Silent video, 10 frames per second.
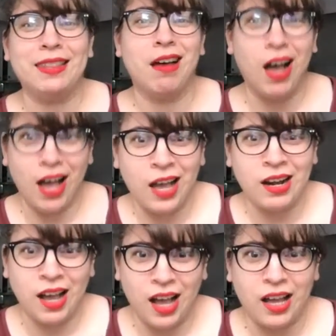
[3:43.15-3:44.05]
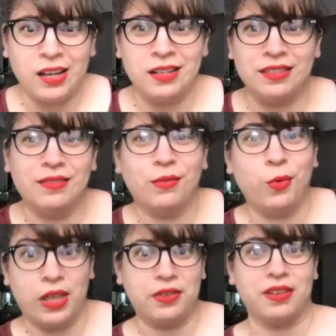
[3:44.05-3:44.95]
the hot
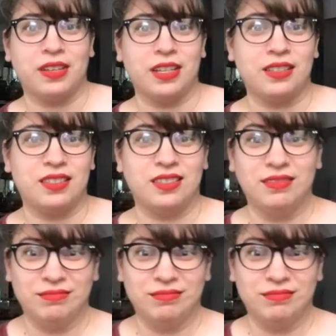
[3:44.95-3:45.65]
weather, because